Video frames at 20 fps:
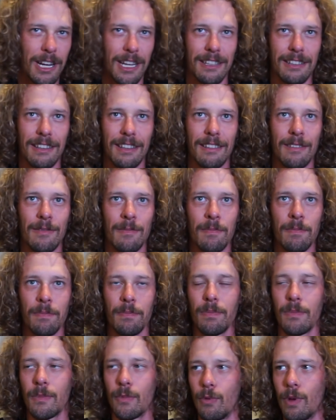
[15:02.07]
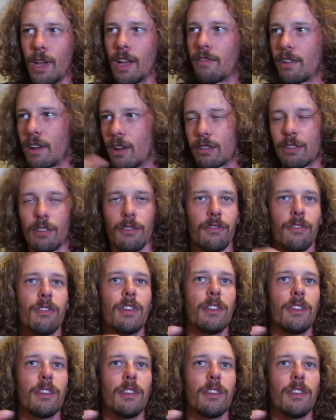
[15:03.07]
and we have a lot of